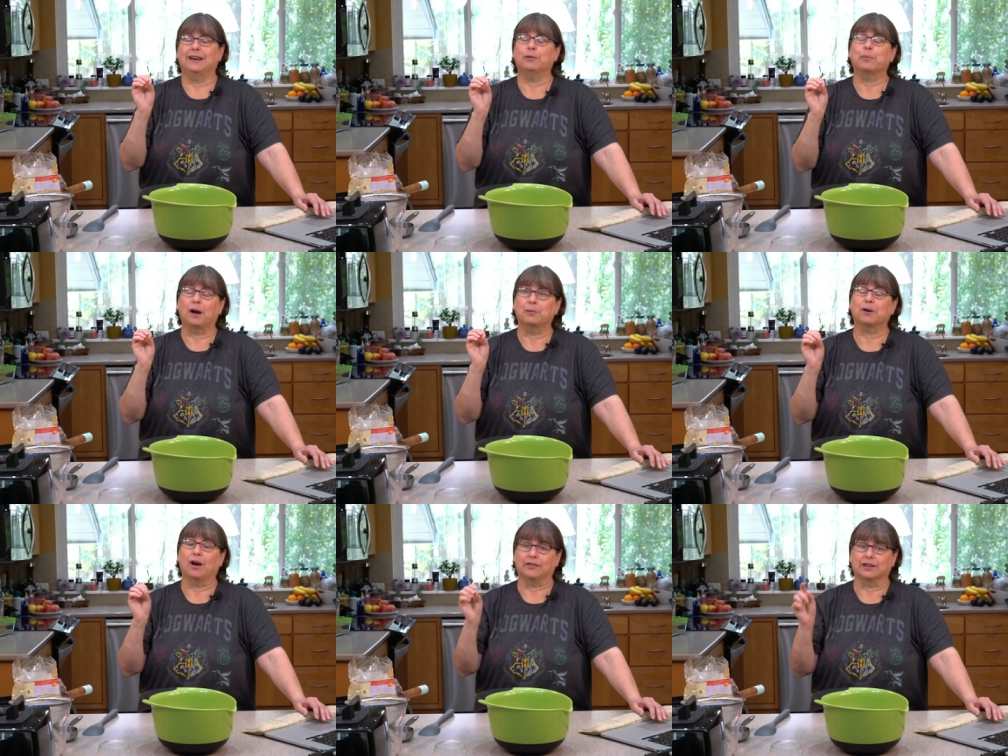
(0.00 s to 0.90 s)
and it would probably
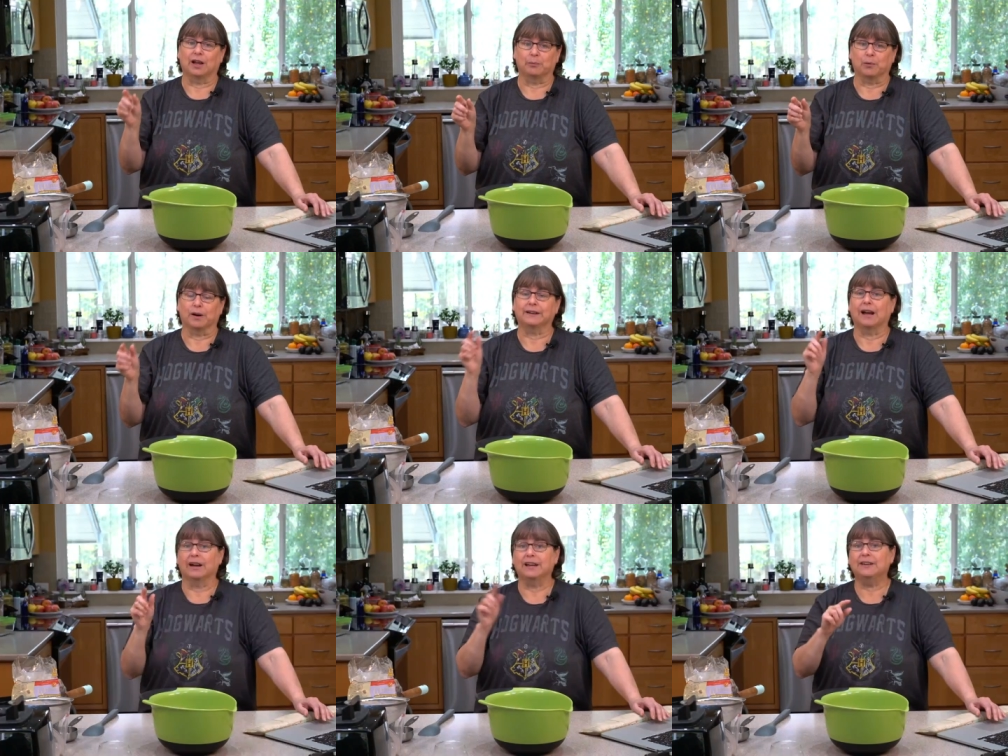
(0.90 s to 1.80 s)
would cost a lot more.
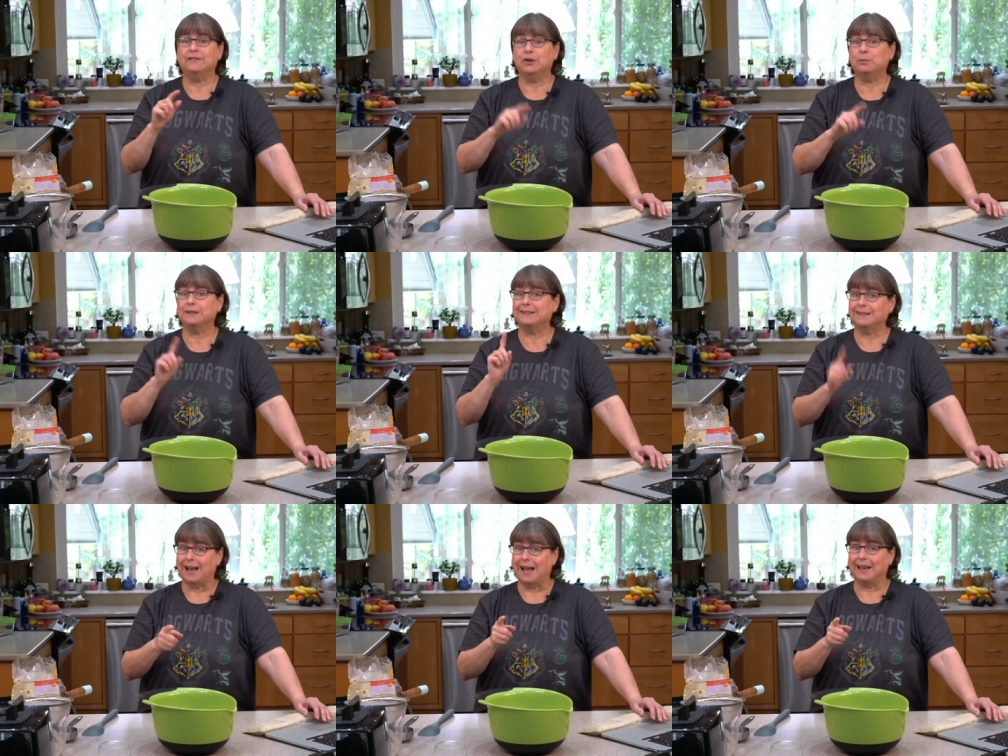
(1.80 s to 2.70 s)
Now, if you would
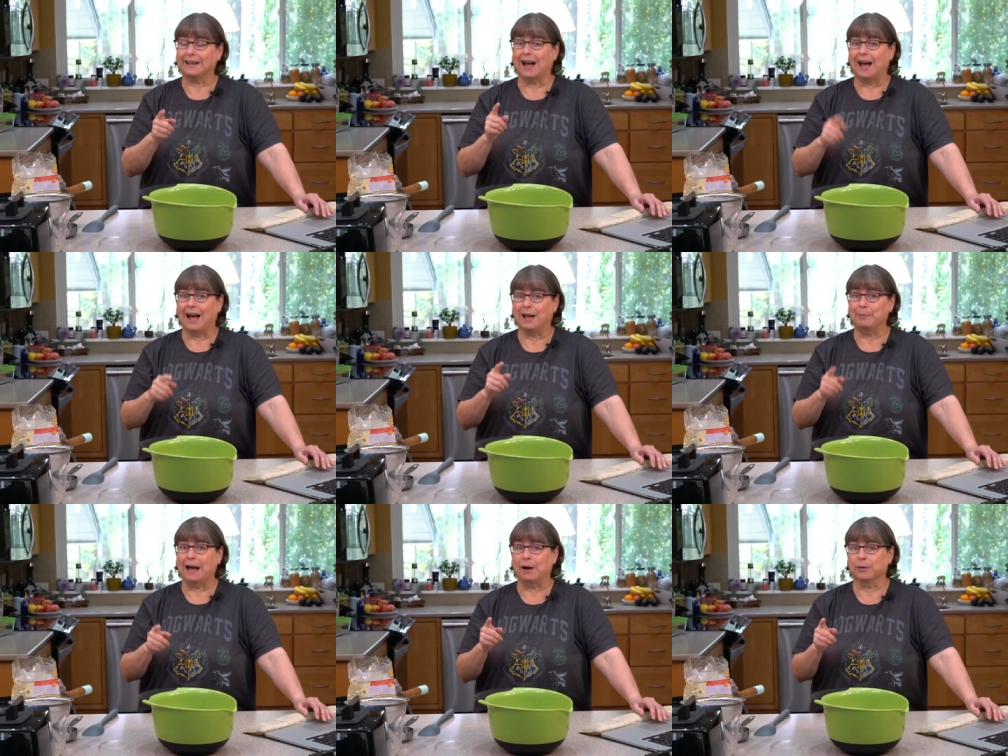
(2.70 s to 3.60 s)
like a
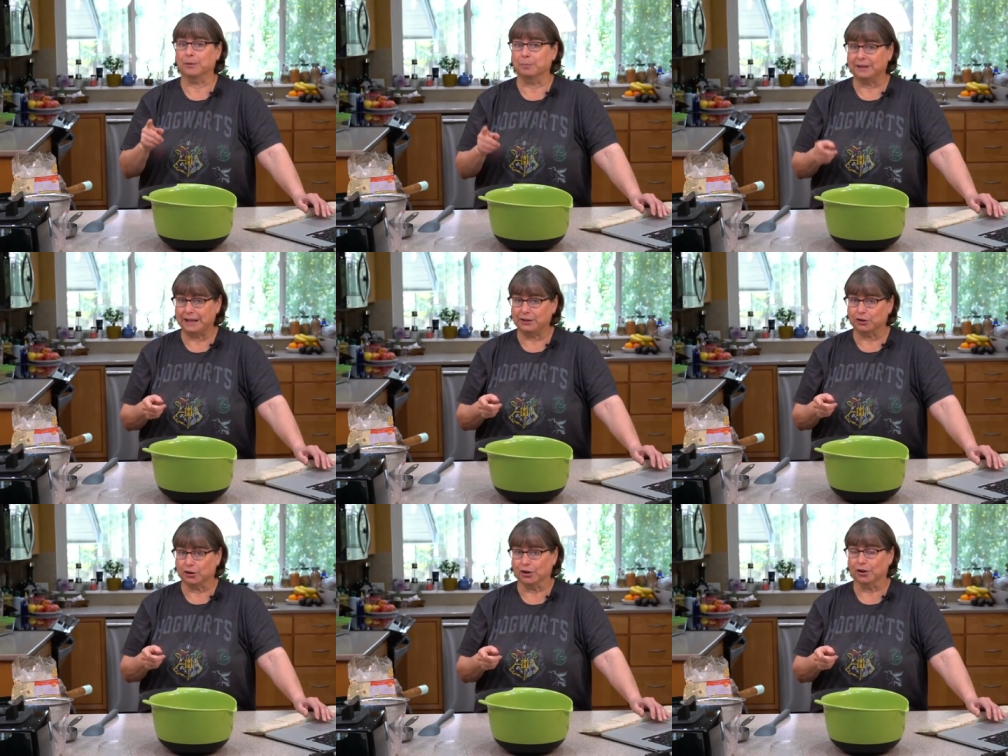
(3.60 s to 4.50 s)
high powered
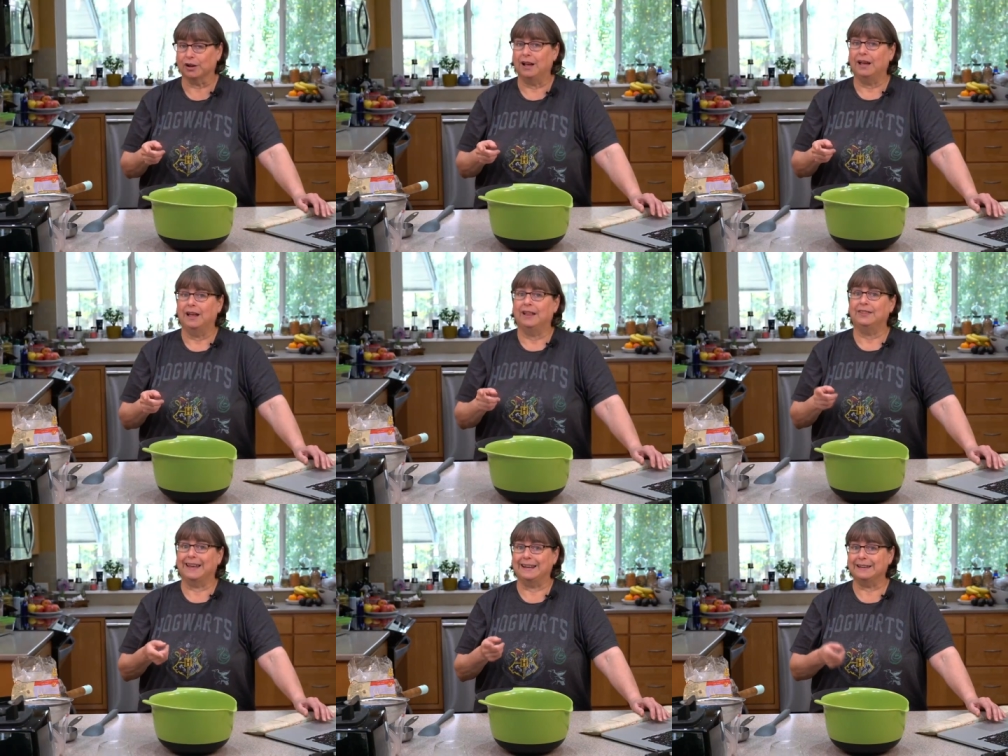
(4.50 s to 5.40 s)
blender
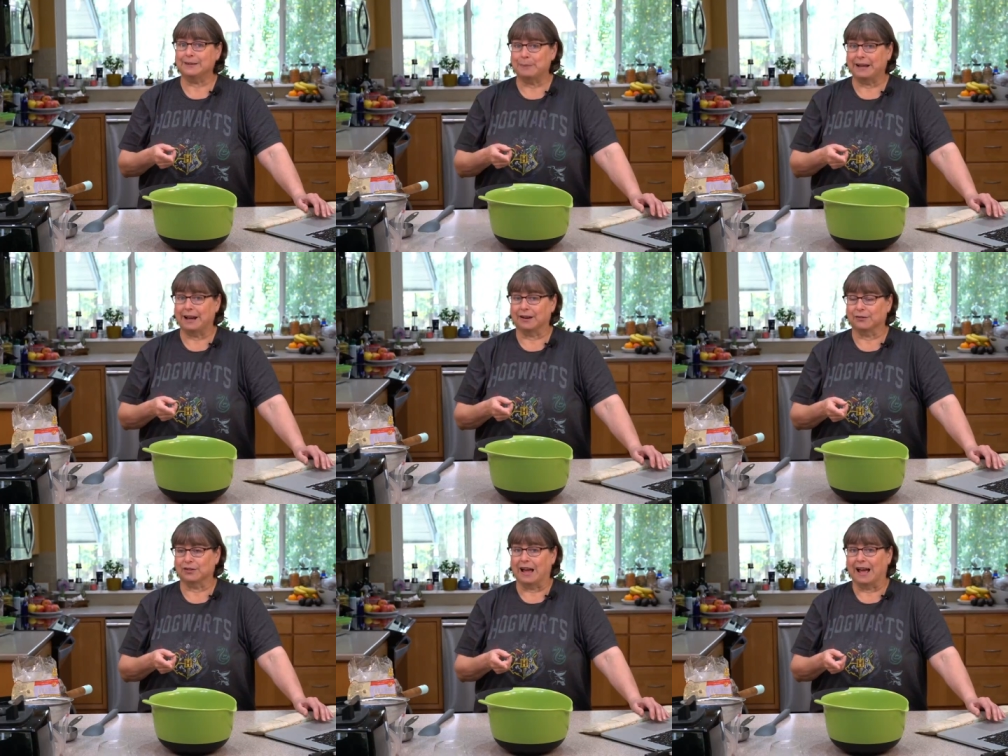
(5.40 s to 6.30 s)
that is made
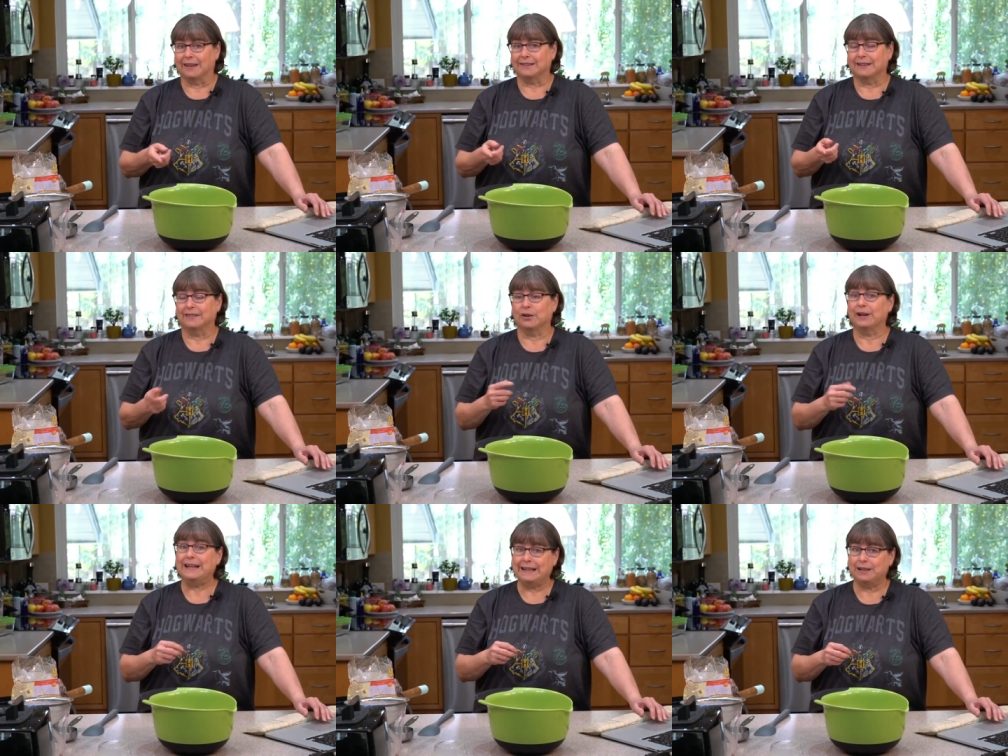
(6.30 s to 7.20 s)
out of glass,
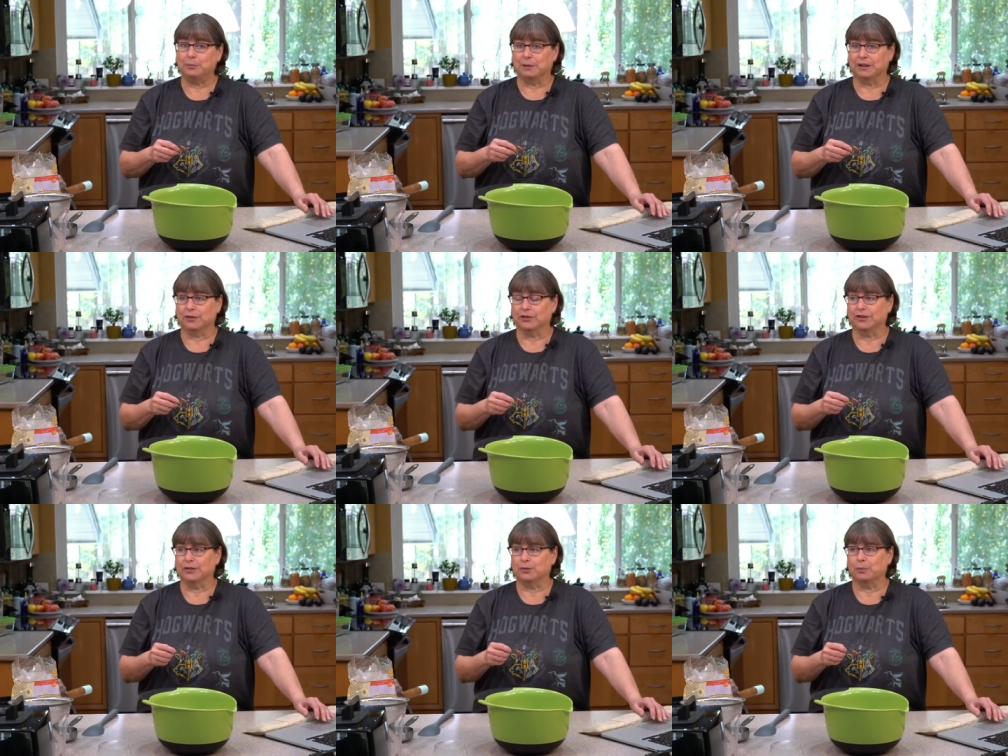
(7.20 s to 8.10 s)
they're heated
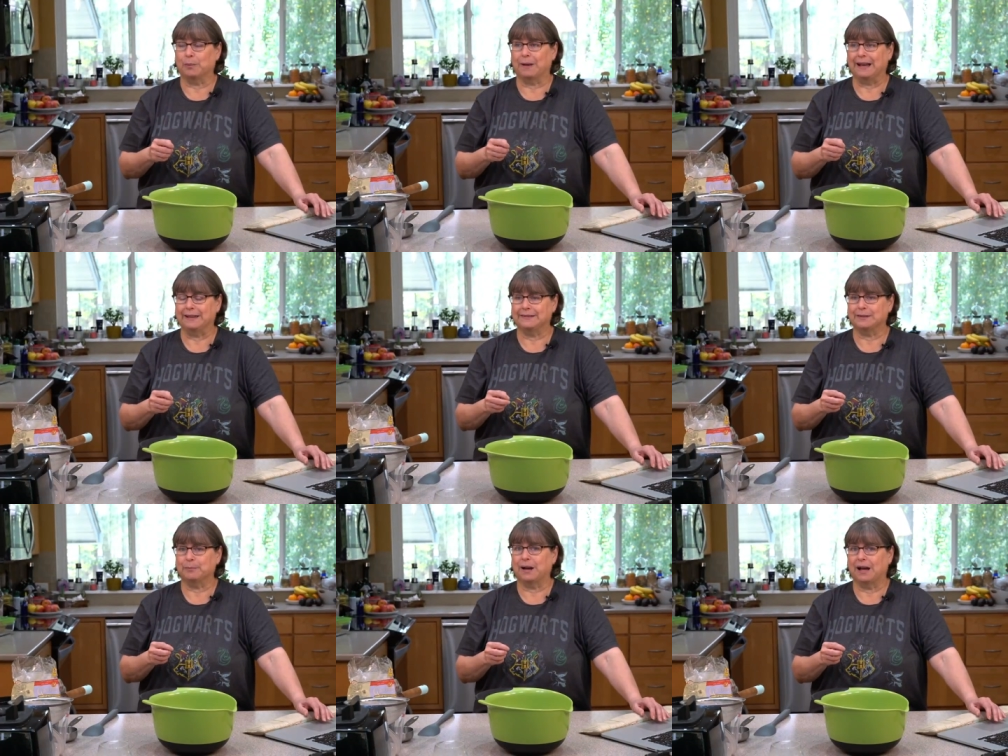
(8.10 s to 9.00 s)
blenders, and there's one by
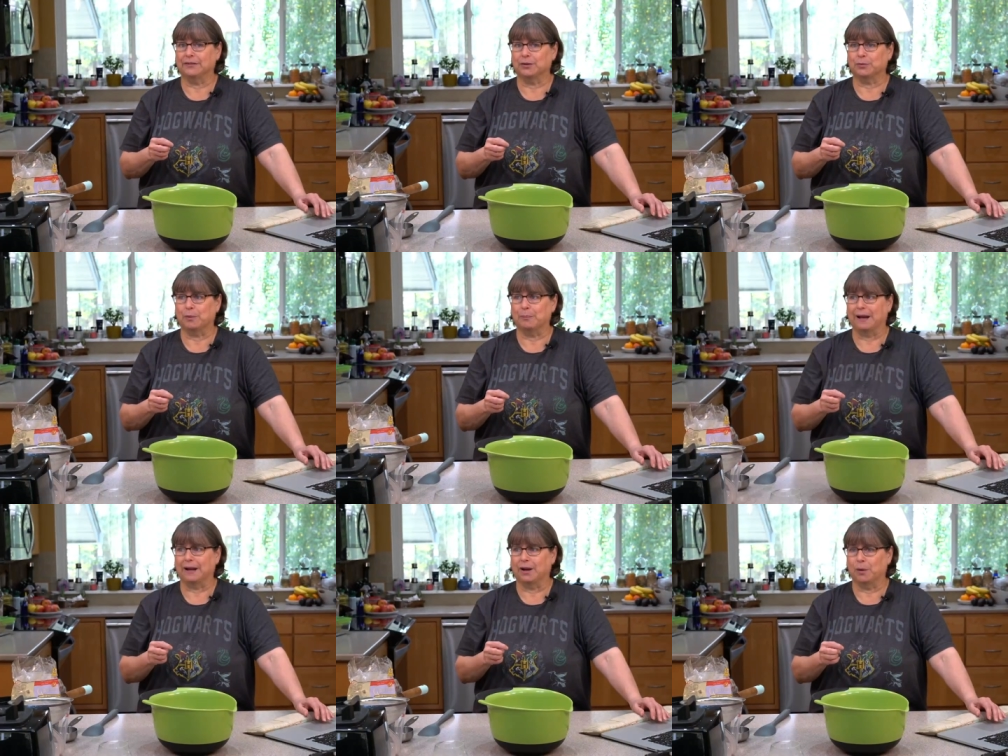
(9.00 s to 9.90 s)
Instant Pot, and there's one
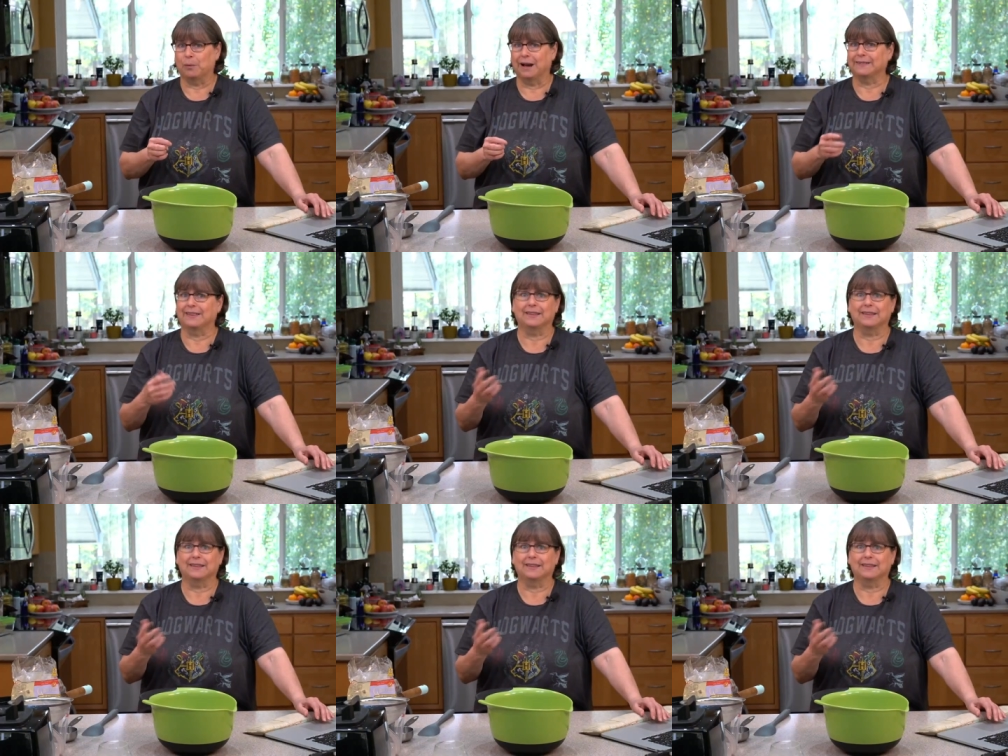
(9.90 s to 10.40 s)
by GoWise.